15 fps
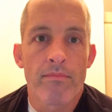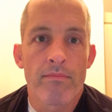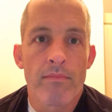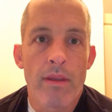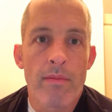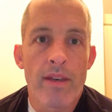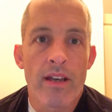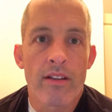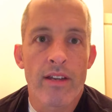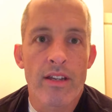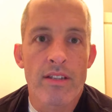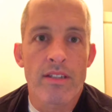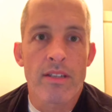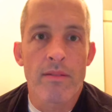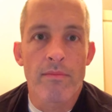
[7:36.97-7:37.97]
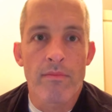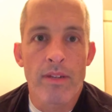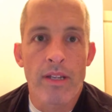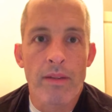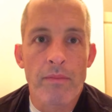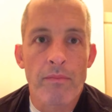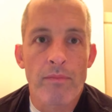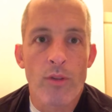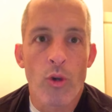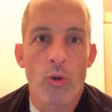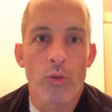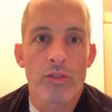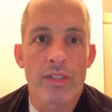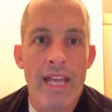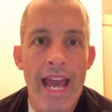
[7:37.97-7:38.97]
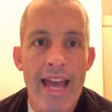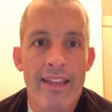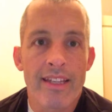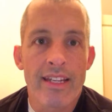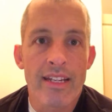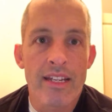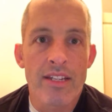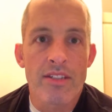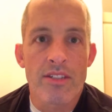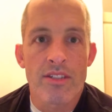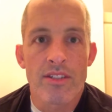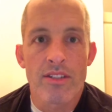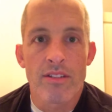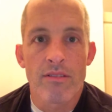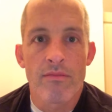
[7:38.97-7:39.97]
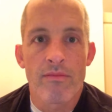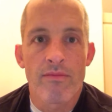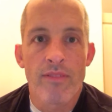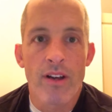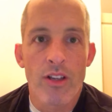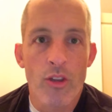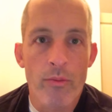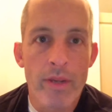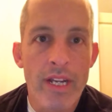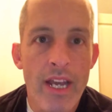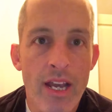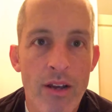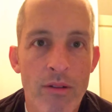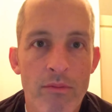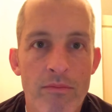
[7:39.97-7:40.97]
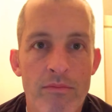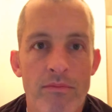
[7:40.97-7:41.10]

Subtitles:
Maybe I'll get some old cat ladies to follow me now.